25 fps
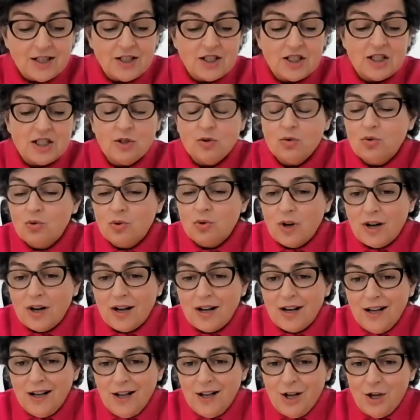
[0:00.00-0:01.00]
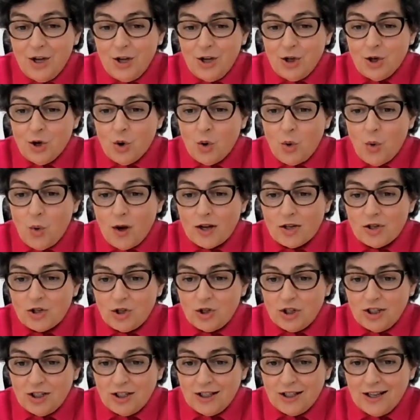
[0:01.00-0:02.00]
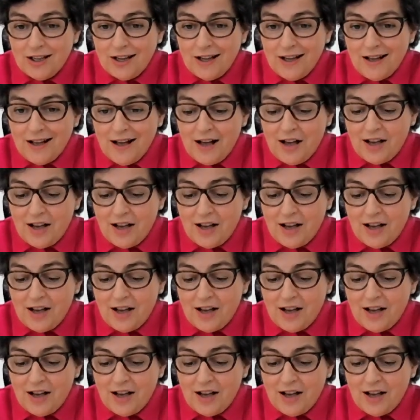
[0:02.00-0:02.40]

to your question,